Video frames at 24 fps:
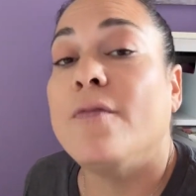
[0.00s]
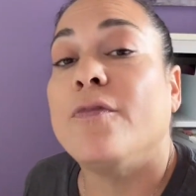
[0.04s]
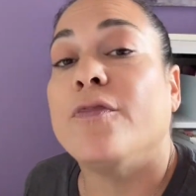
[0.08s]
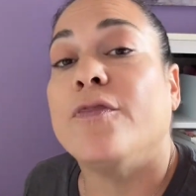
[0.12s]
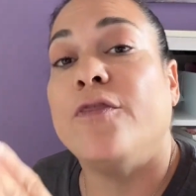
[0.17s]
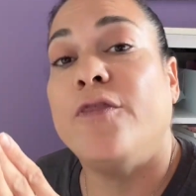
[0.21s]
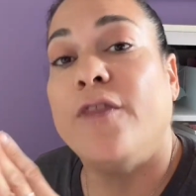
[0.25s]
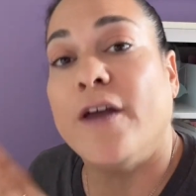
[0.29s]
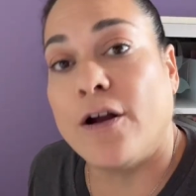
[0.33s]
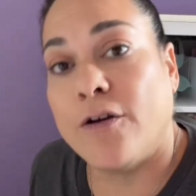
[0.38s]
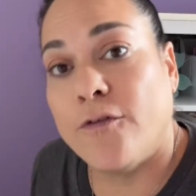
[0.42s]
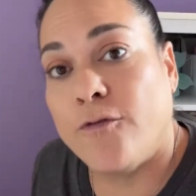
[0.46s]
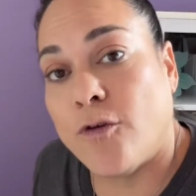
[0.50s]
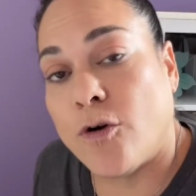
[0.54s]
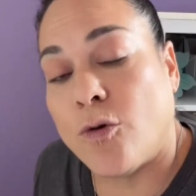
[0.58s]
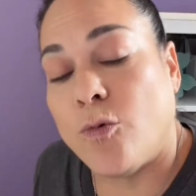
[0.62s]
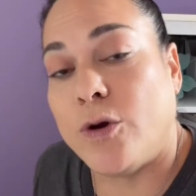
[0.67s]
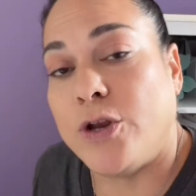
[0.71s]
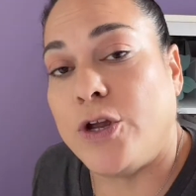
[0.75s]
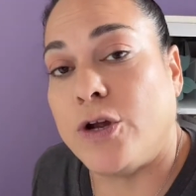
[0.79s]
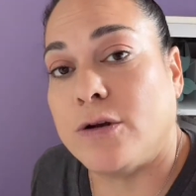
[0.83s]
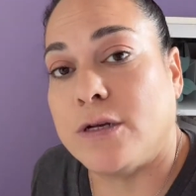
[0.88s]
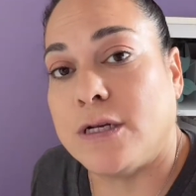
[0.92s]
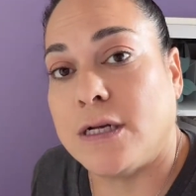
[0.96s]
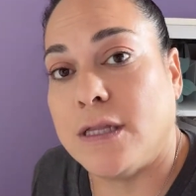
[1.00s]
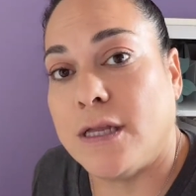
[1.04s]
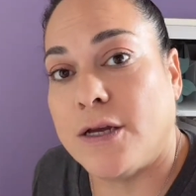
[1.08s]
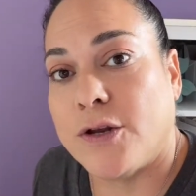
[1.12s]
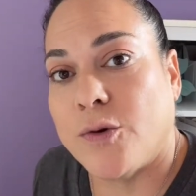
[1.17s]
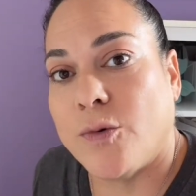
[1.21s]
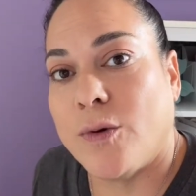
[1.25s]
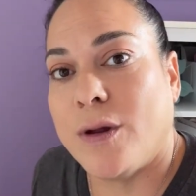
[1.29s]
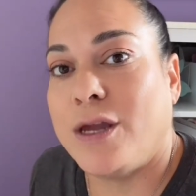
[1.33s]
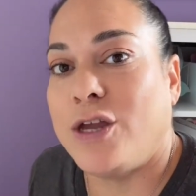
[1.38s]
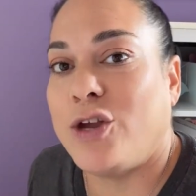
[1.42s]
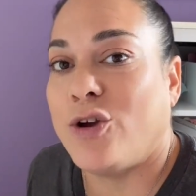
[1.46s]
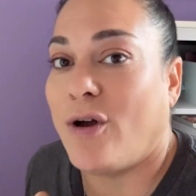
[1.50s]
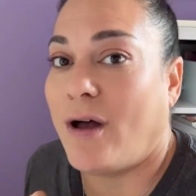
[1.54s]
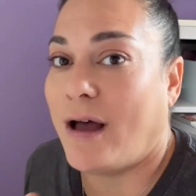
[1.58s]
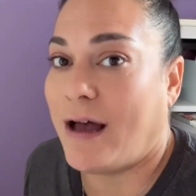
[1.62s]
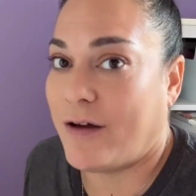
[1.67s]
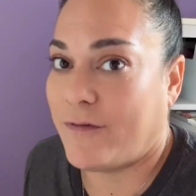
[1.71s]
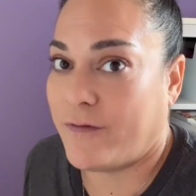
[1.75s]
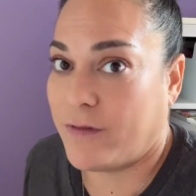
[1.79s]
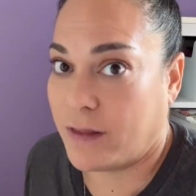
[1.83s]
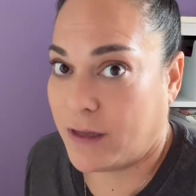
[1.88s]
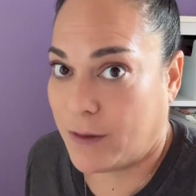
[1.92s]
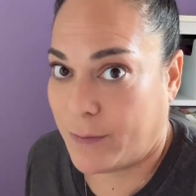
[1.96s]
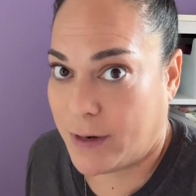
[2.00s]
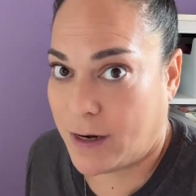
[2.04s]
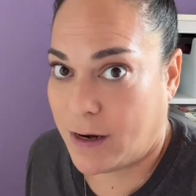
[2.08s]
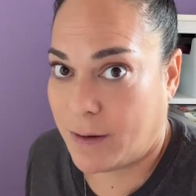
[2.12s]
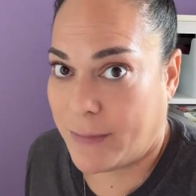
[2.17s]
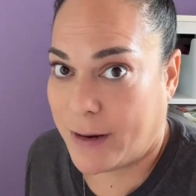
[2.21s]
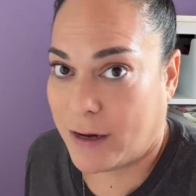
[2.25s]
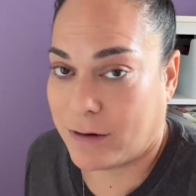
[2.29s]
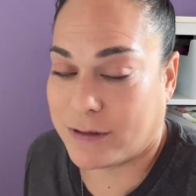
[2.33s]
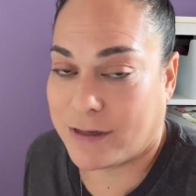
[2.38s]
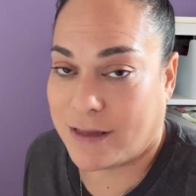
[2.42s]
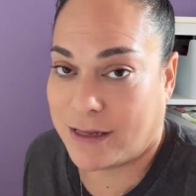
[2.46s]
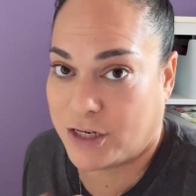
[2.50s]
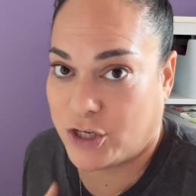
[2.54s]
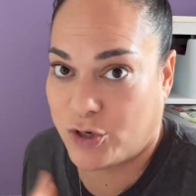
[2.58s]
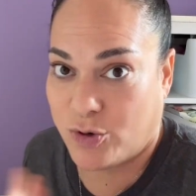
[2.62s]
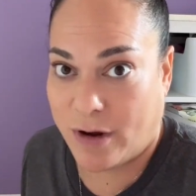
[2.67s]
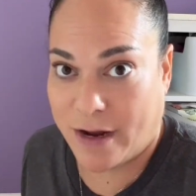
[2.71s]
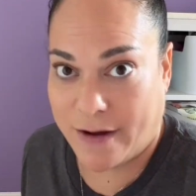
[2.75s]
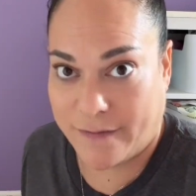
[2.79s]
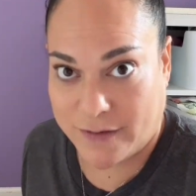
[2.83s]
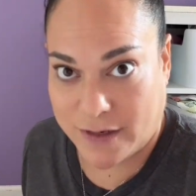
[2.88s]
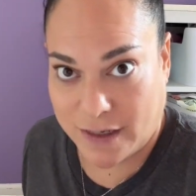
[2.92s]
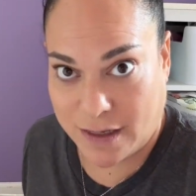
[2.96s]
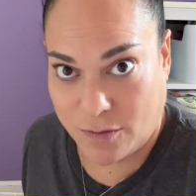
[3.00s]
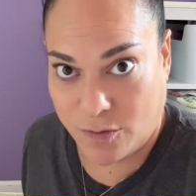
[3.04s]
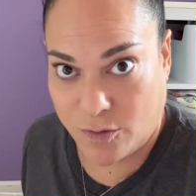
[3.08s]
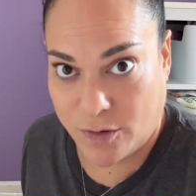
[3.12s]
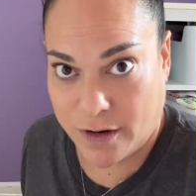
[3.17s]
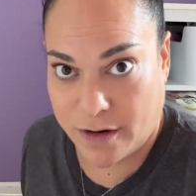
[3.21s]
Therefore, when you're decluttering, you'll have a limited amount that you have to get rid of.